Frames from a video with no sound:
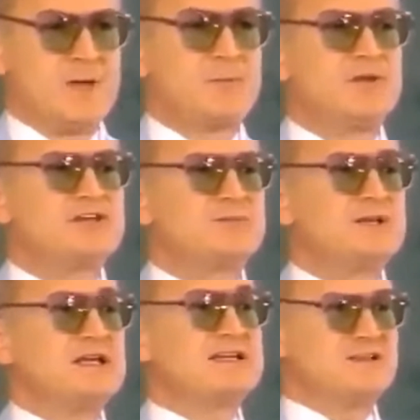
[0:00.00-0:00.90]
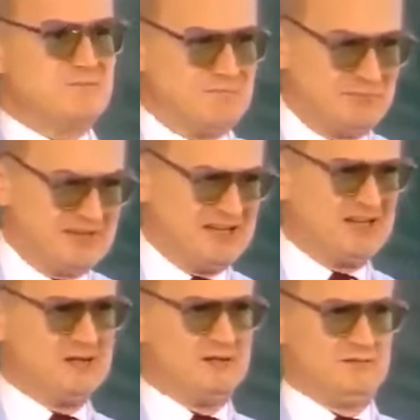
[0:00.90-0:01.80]
A policeman is a
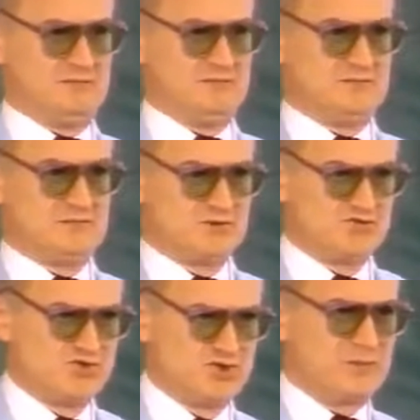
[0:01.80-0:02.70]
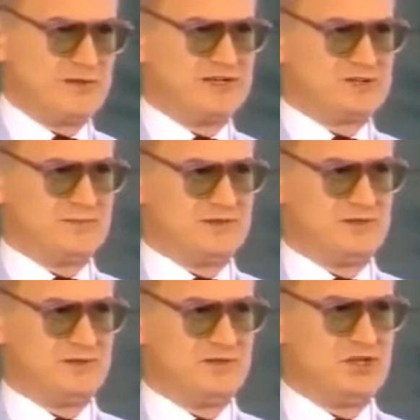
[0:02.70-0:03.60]
pig, rude policeman.
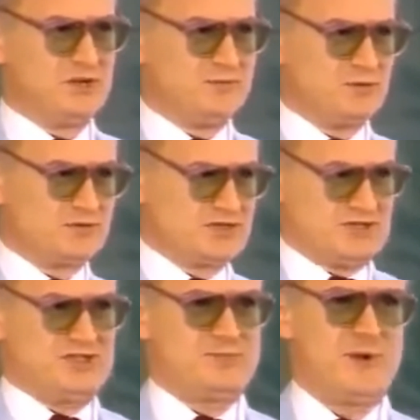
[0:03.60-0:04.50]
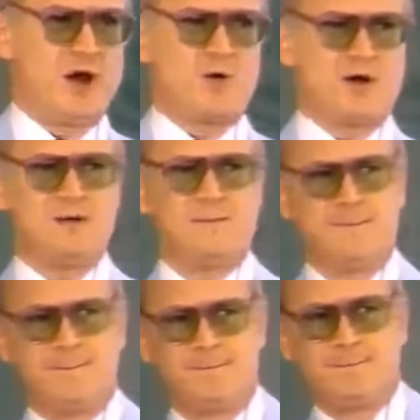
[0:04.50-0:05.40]
He abuses his power.
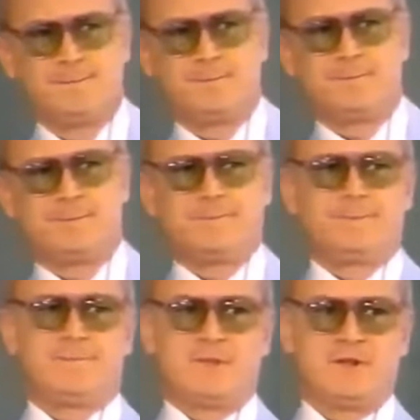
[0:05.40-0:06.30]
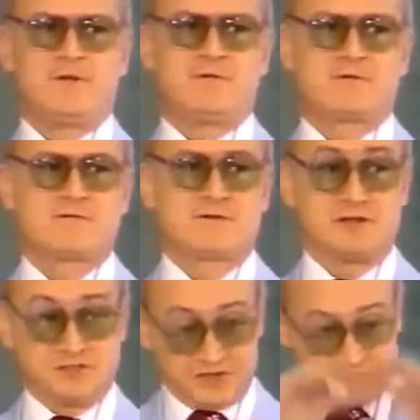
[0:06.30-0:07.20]
You know?
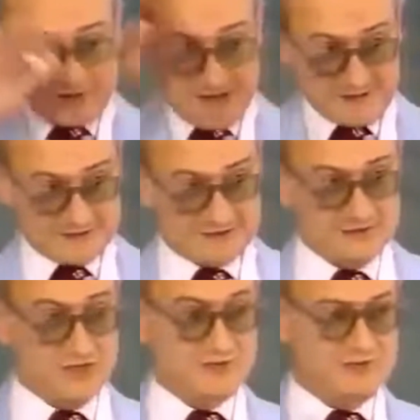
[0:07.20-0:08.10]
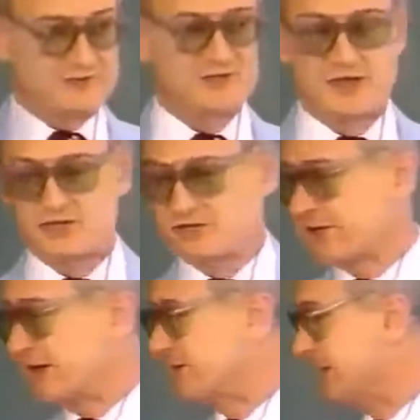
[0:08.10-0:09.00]
A generalization